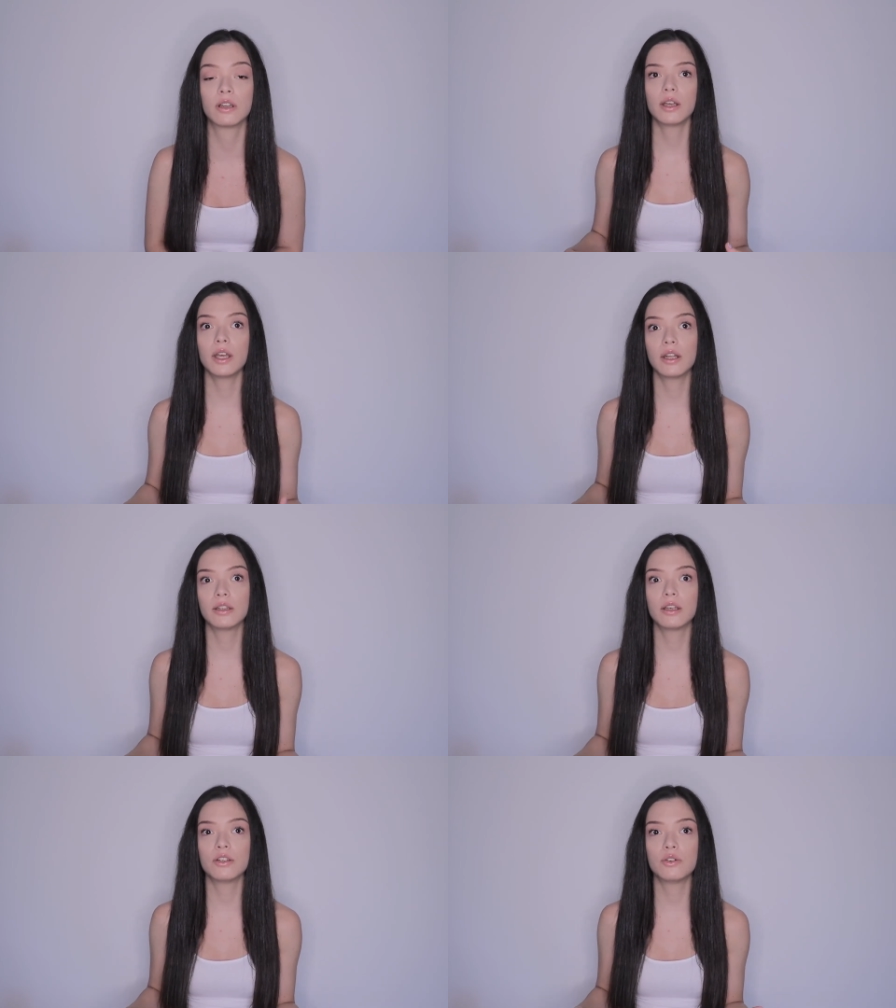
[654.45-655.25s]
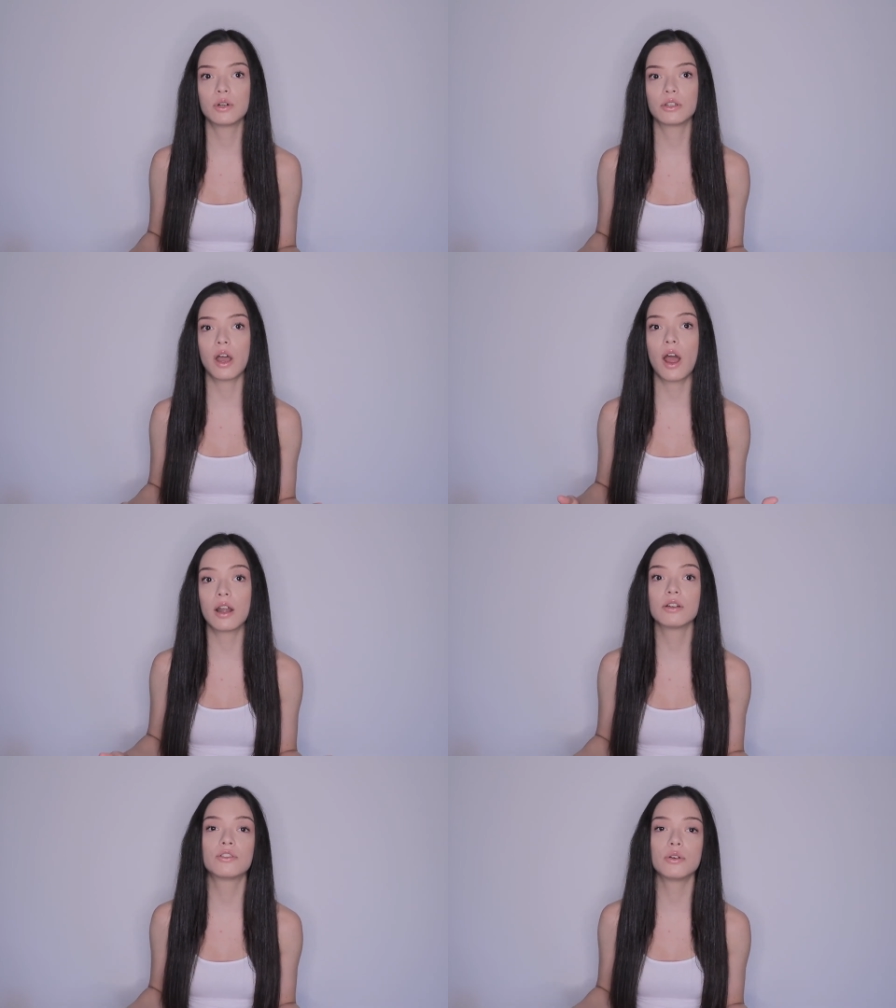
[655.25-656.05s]
and you
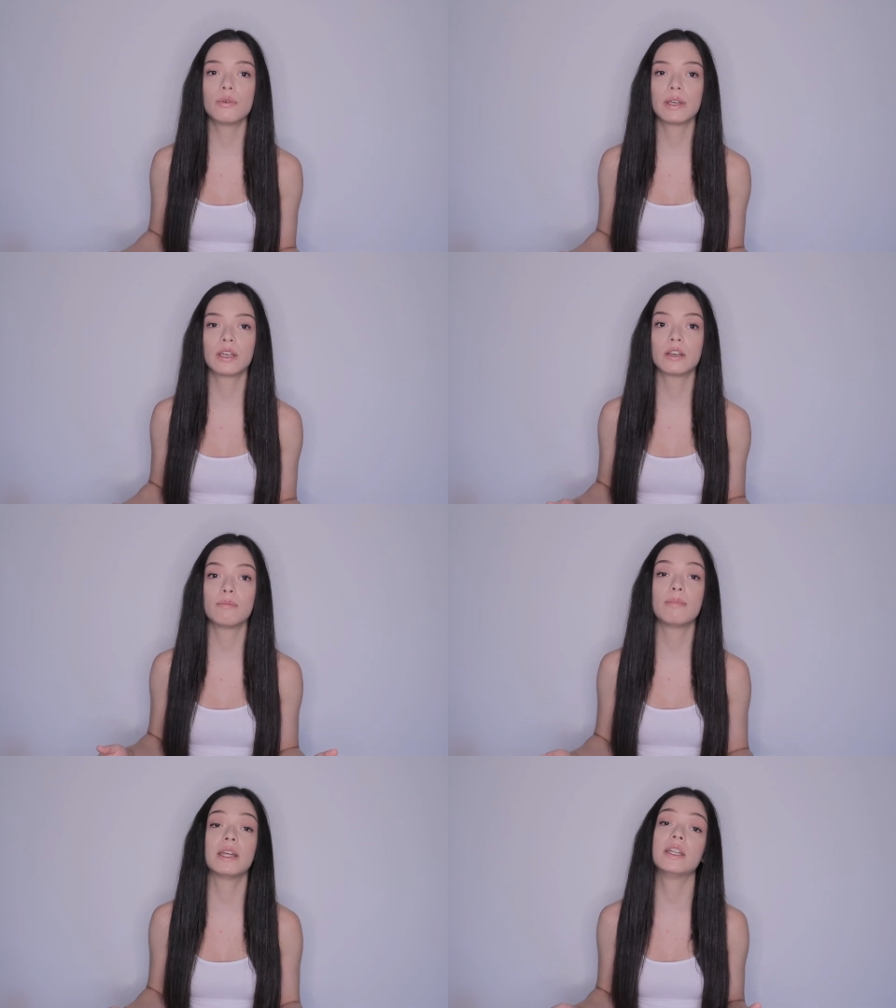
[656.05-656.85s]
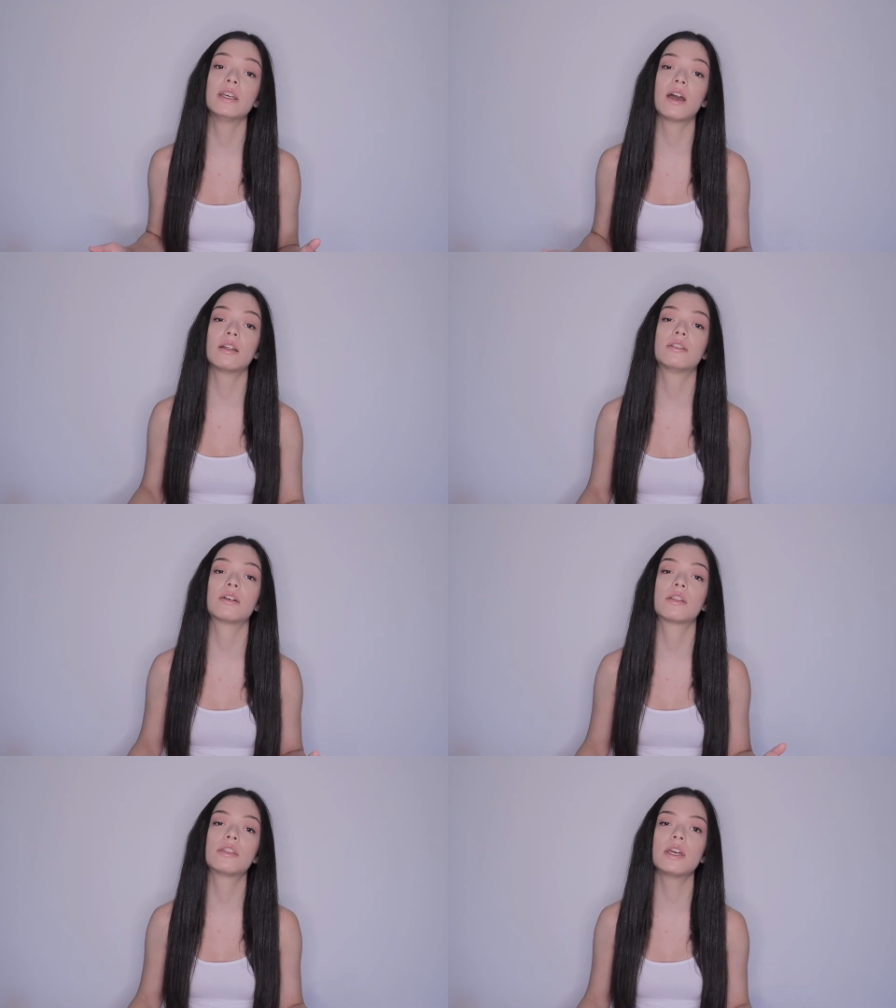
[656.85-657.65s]
are doing many
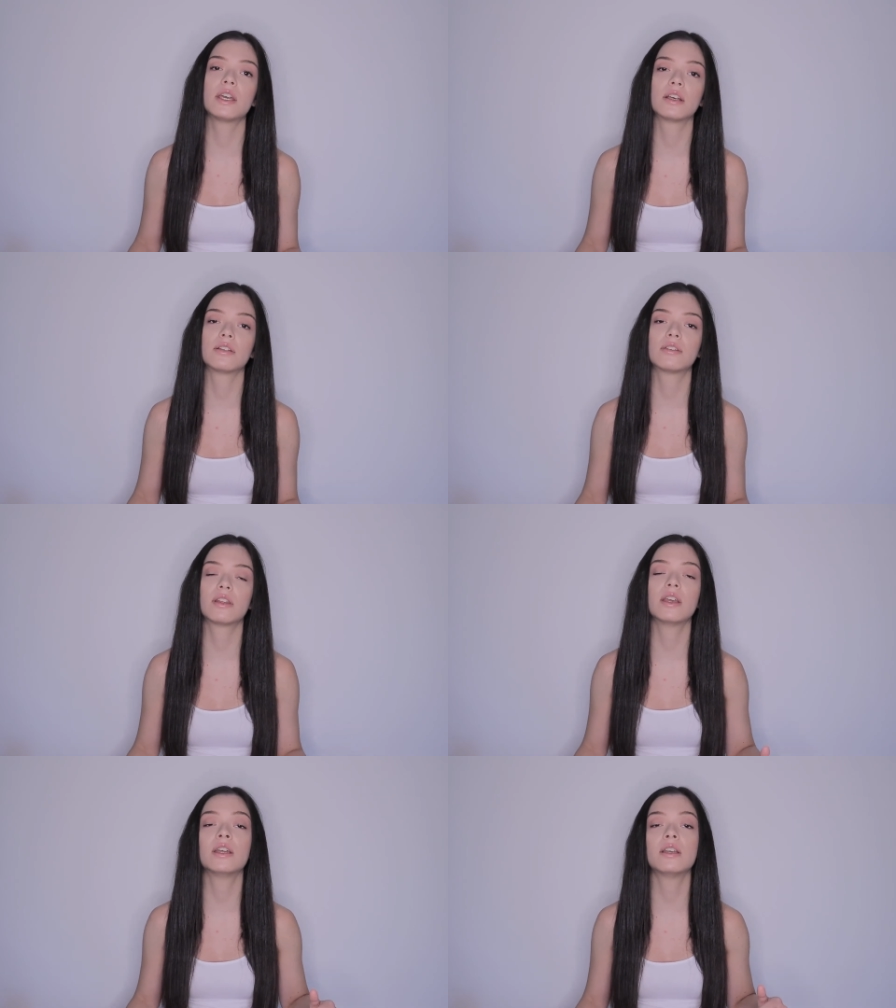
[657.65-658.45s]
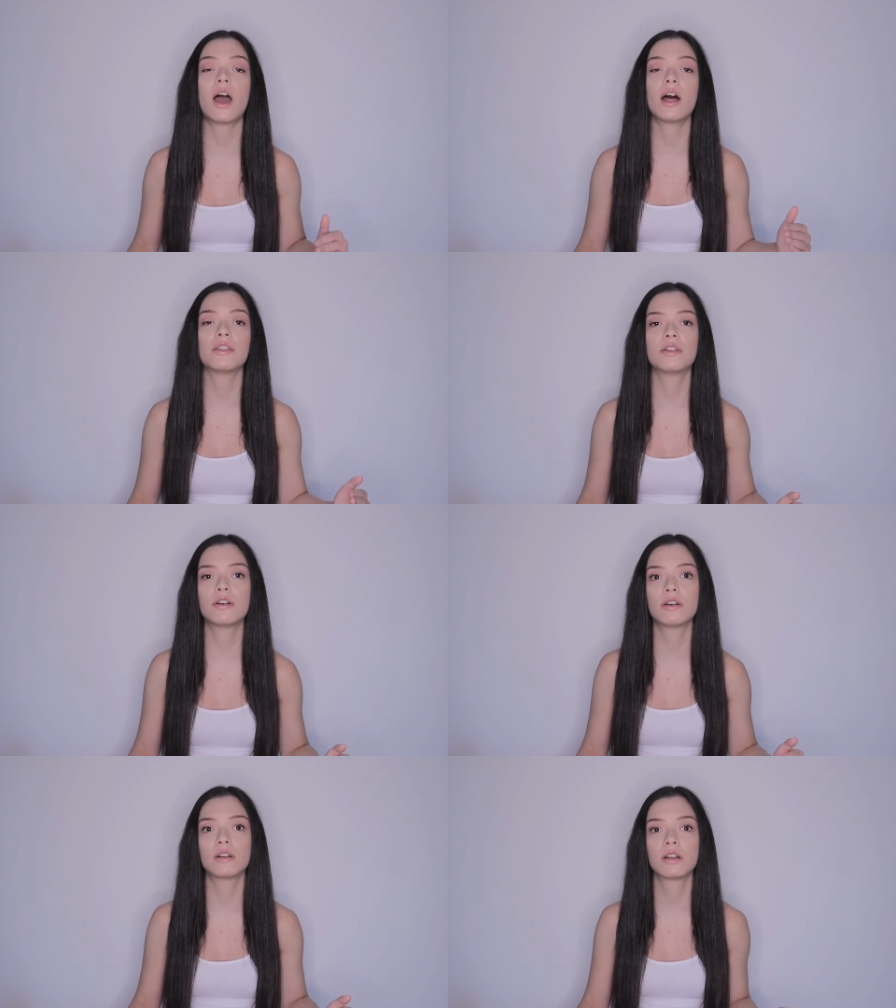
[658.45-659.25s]
other things in
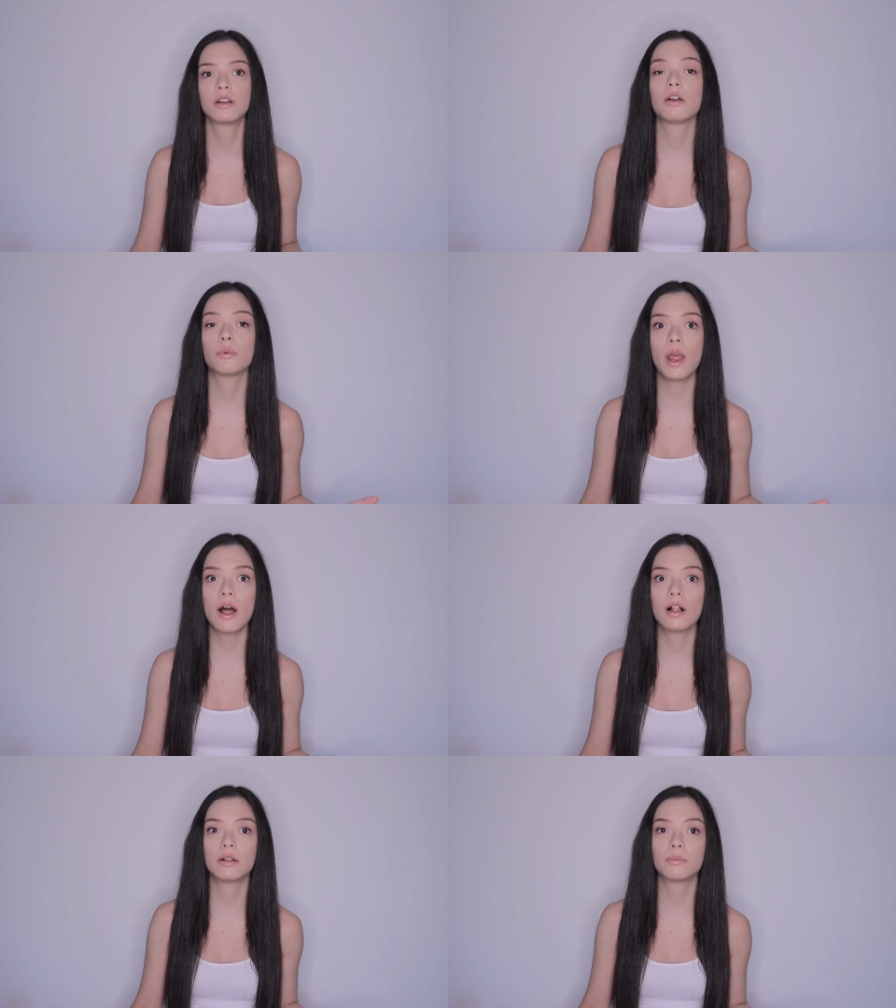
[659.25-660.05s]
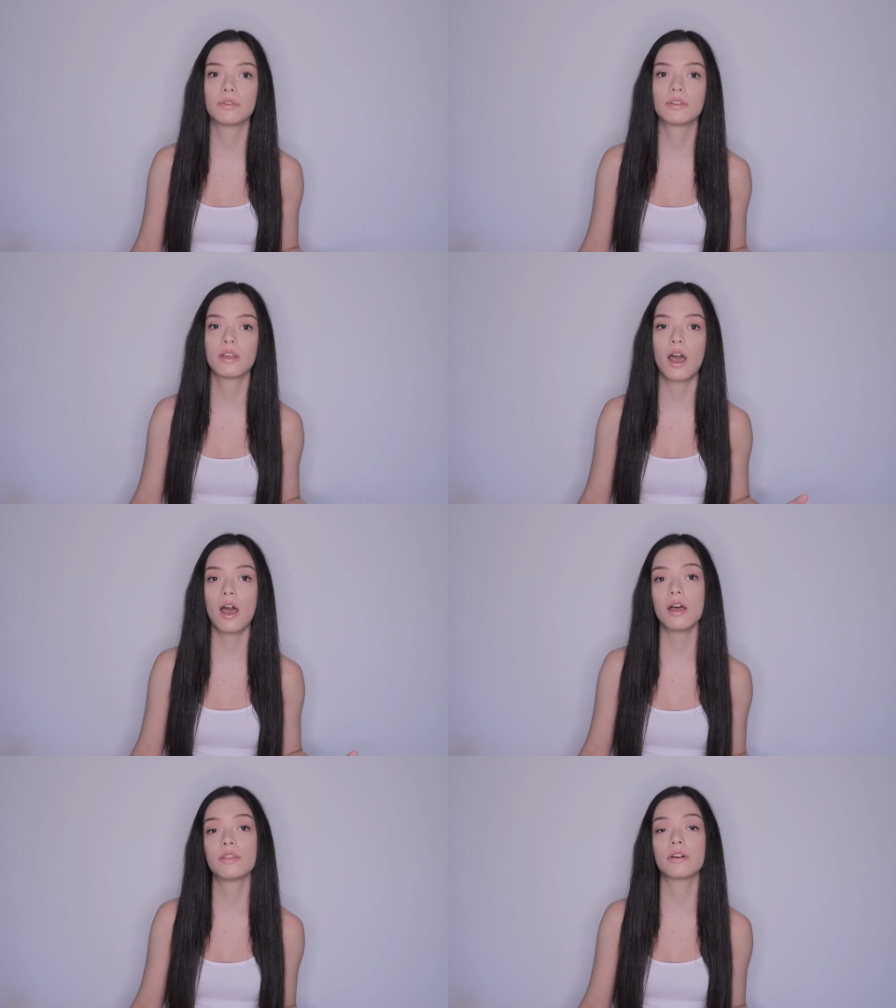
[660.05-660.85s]
other realms
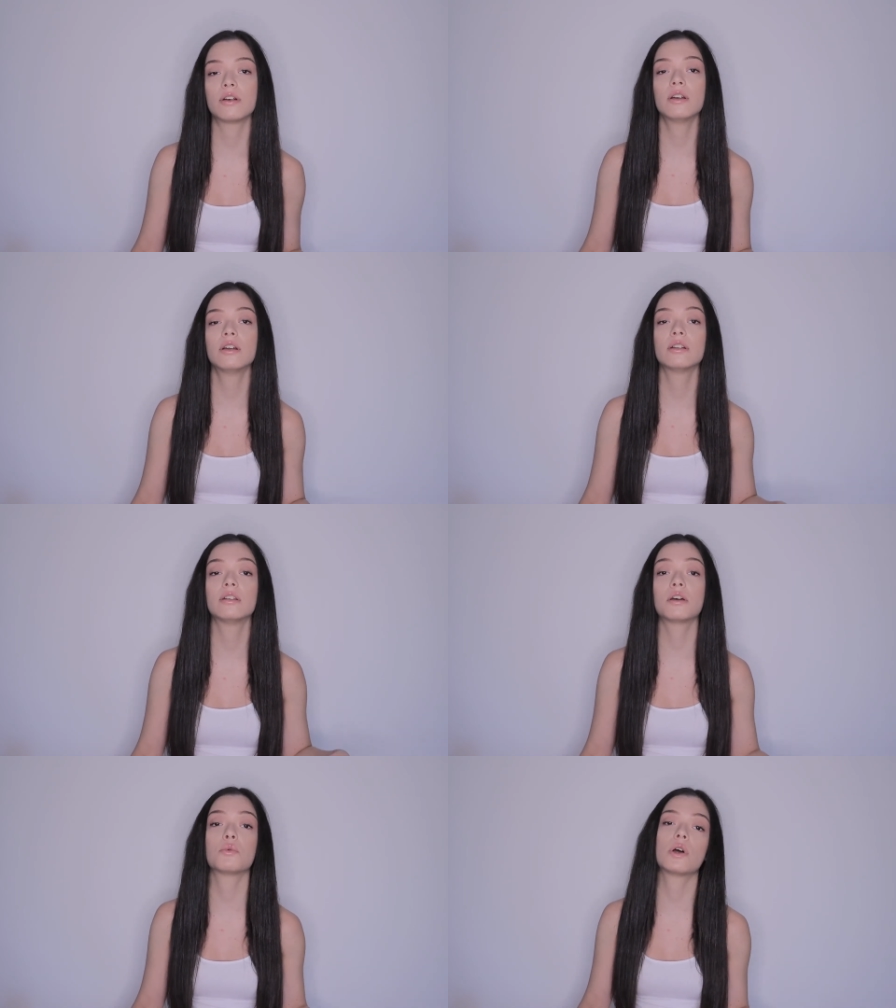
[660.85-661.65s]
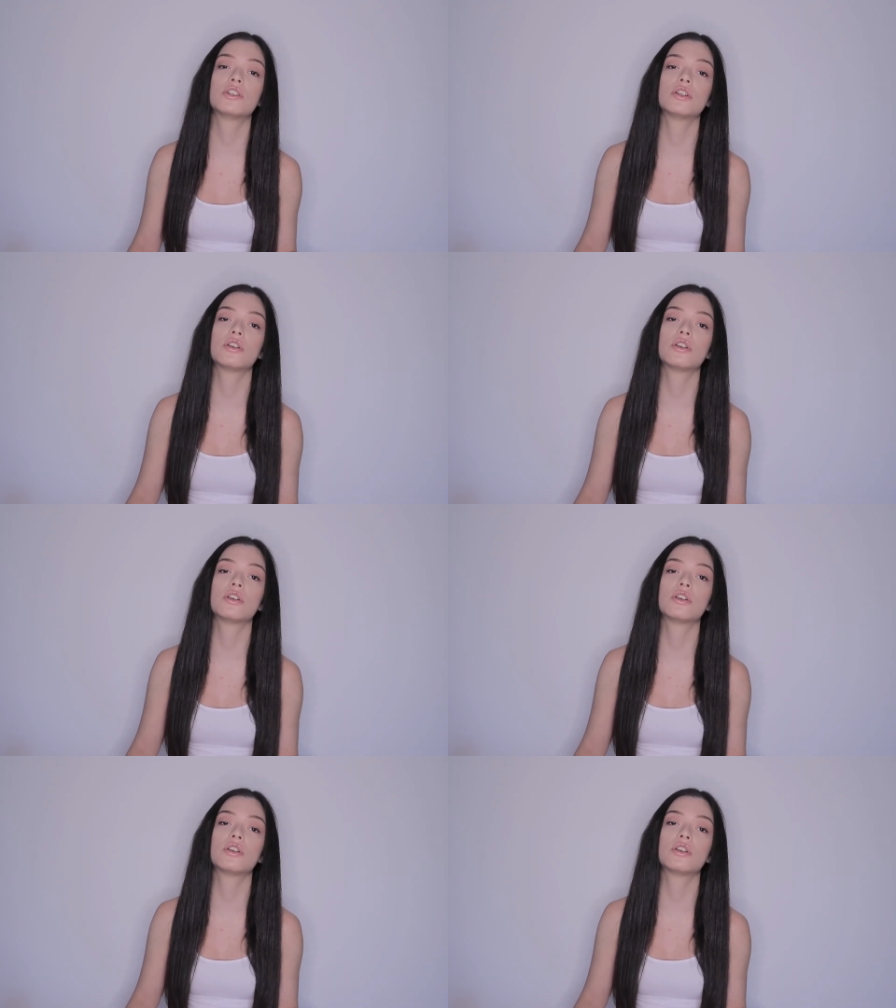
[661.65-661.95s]
other than what you